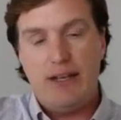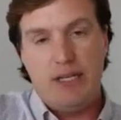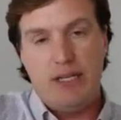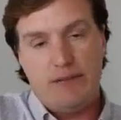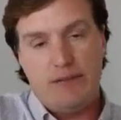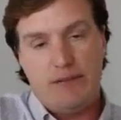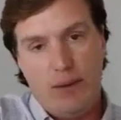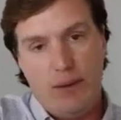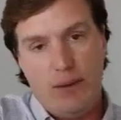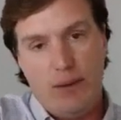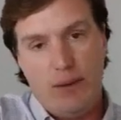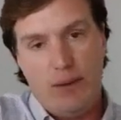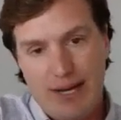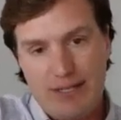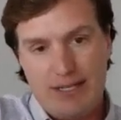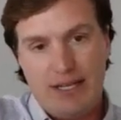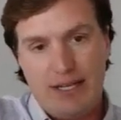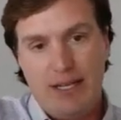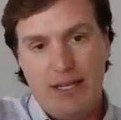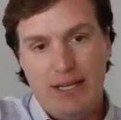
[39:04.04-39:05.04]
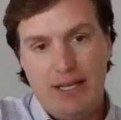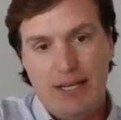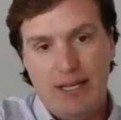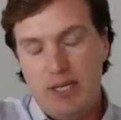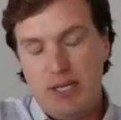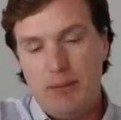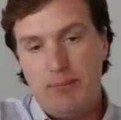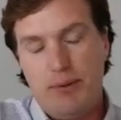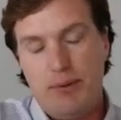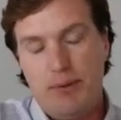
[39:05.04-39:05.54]
is because they wanted to
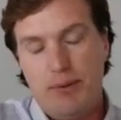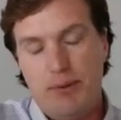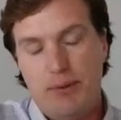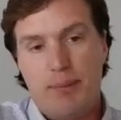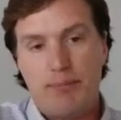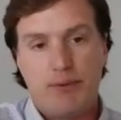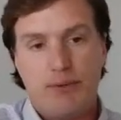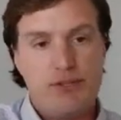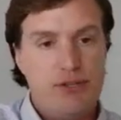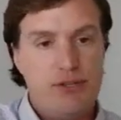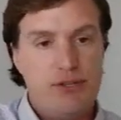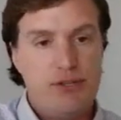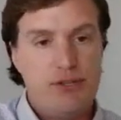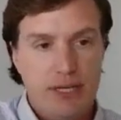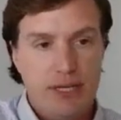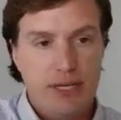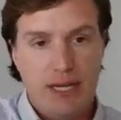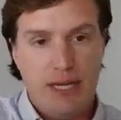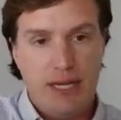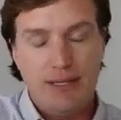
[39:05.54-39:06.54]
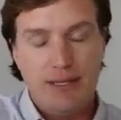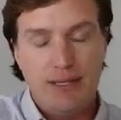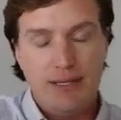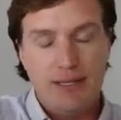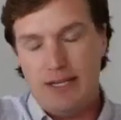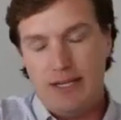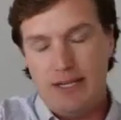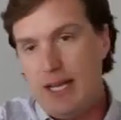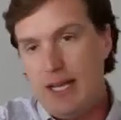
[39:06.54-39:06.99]
give people an opportunity